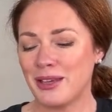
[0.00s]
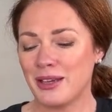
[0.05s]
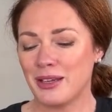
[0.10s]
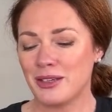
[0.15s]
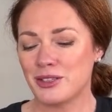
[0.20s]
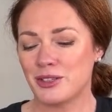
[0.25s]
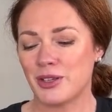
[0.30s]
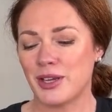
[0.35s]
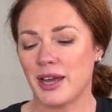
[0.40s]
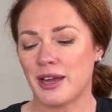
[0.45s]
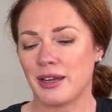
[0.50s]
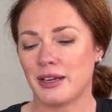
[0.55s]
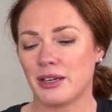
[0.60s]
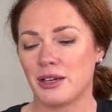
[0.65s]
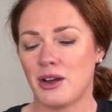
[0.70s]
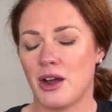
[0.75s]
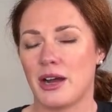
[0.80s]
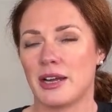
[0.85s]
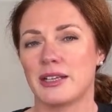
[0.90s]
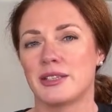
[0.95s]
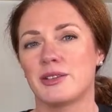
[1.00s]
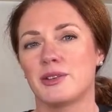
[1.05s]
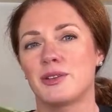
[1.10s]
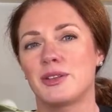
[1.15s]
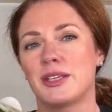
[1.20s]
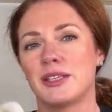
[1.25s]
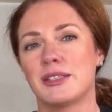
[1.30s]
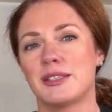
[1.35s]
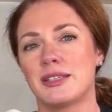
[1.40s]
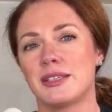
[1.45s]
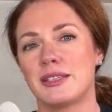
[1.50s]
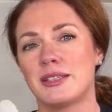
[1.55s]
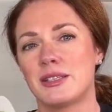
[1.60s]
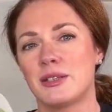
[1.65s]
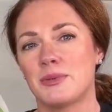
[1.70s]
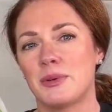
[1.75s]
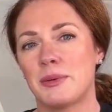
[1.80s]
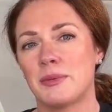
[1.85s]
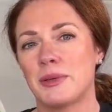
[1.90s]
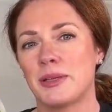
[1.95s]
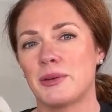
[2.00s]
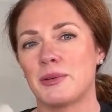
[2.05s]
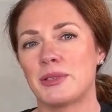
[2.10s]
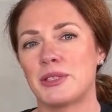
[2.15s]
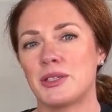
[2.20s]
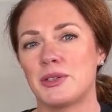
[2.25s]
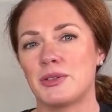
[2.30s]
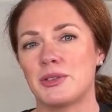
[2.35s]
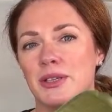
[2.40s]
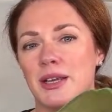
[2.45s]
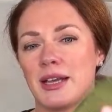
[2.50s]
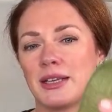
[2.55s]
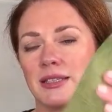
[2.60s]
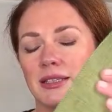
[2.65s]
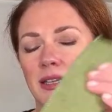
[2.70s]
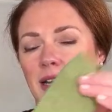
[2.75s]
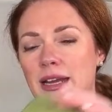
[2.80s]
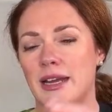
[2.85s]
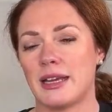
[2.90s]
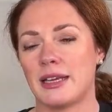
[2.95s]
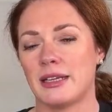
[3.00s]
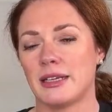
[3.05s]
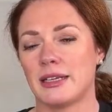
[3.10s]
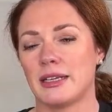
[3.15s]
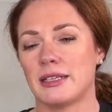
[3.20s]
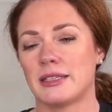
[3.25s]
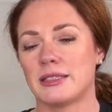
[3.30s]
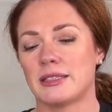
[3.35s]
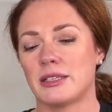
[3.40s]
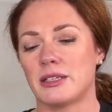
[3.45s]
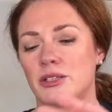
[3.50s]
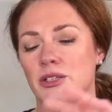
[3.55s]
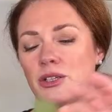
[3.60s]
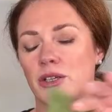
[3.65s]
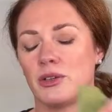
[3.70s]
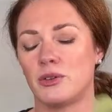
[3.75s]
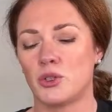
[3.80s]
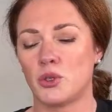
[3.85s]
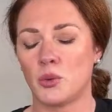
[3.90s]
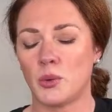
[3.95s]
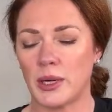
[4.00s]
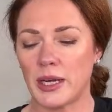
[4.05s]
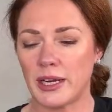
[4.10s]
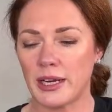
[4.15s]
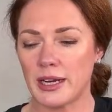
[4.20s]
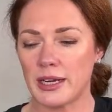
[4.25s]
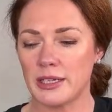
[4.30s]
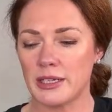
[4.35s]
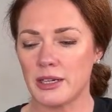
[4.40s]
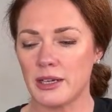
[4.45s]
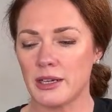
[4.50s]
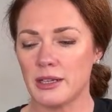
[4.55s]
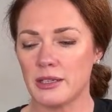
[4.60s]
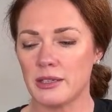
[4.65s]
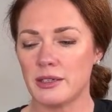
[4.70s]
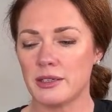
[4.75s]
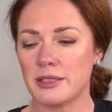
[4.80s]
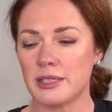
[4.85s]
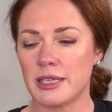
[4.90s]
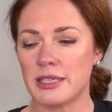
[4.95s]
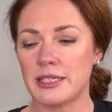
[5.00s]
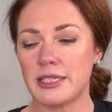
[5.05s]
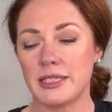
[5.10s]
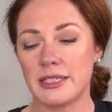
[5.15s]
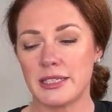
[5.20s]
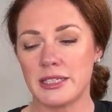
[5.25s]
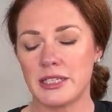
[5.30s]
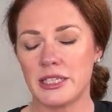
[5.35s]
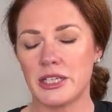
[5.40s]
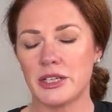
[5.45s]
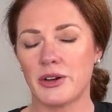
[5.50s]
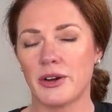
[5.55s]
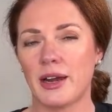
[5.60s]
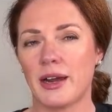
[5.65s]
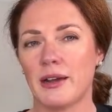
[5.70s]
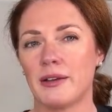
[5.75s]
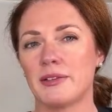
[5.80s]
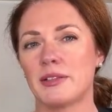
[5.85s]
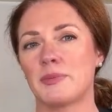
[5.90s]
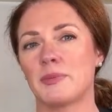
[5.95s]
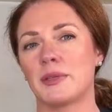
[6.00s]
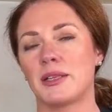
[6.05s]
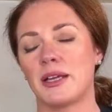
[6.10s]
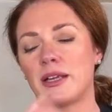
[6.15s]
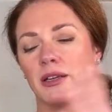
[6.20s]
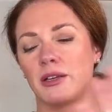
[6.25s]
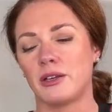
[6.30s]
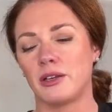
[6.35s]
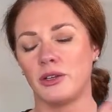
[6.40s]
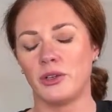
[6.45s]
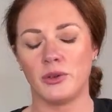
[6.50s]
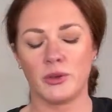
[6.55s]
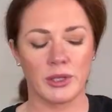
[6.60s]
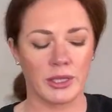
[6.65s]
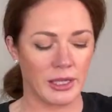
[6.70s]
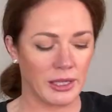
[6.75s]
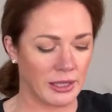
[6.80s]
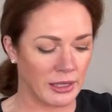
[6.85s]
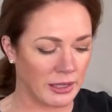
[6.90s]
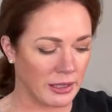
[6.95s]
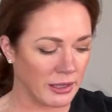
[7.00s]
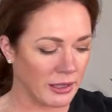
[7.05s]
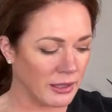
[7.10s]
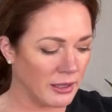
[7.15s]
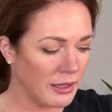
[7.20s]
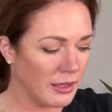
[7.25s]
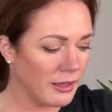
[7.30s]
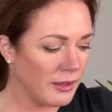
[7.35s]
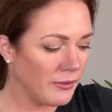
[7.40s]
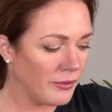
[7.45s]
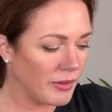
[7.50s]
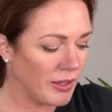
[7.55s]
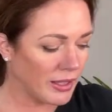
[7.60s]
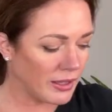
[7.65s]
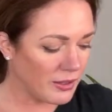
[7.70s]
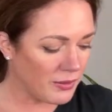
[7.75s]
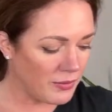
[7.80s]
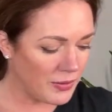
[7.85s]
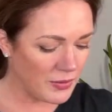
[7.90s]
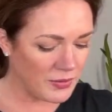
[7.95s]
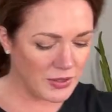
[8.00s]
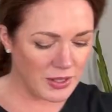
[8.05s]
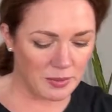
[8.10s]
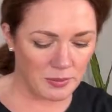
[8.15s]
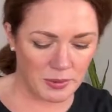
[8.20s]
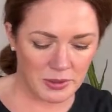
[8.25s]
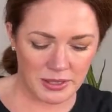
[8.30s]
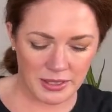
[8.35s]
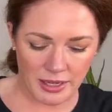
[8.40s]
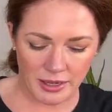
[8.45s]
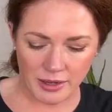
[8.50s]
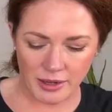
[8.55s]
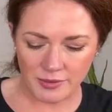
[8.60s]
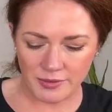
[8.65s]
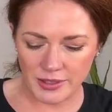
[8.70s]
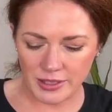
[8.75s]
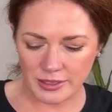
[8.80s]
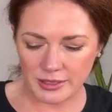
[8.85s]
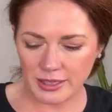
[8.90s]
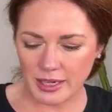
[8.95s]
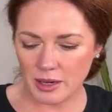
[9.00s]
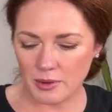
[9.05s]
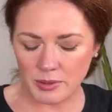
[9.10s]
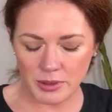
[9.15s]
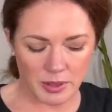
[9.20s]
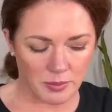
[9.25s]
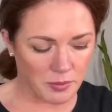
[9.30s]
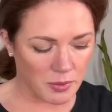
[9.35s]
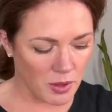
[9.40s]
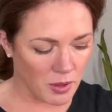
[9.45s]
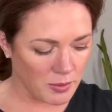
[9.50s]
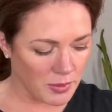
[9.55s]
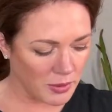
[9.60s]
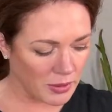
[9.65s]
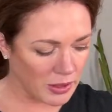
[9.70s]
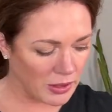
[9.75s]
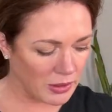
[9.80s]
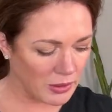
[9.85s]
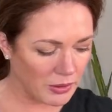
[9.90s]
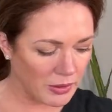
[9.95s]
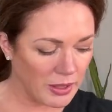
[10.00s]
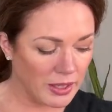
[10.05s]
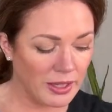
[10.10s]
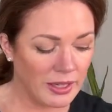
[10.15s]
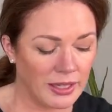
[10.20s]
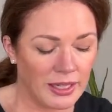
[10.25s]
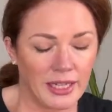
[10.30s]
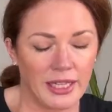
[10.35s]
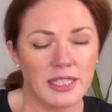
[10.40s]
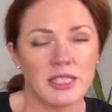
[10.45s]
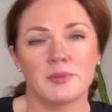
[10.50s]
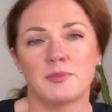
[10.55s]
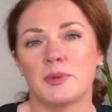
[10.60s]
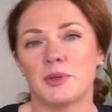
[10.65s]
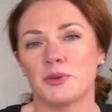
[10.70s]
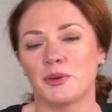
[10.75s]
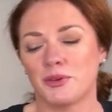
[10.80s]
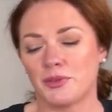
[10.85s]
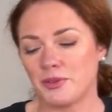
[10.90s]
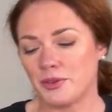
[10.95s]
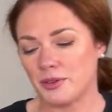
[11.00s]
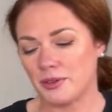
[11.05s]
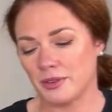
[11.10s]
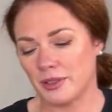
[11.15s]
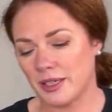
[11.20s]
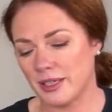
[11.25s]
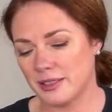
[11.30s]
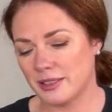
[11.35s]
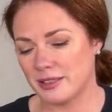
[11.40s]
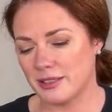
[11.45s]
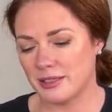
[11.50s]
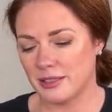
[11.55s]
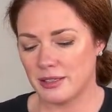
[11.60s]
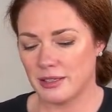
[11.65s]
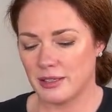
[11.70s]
So yeah, Connie, so this is the ribbon that was used last night. It's $29 at TCT Crafts, but then you can get the 15% off discount with the promo code. It's beautiful. It's